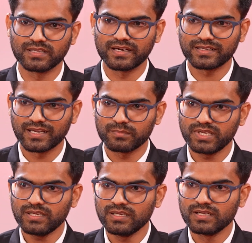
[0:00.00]
That can
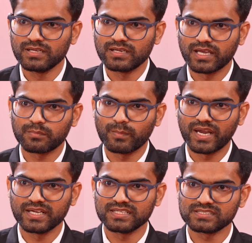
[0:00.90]
be like
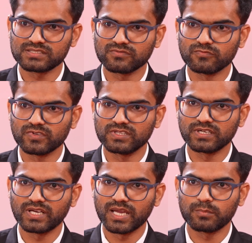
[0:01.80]
managed with
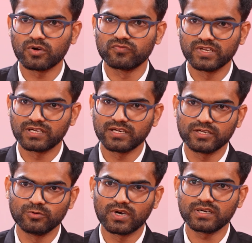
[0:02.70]
the type of vehicle
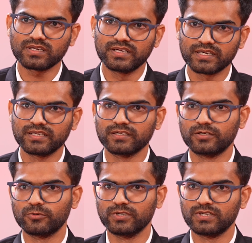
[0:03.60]
you are connecting
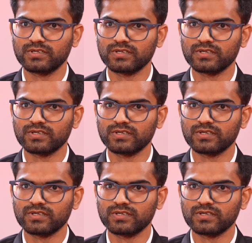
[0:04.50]
it to it.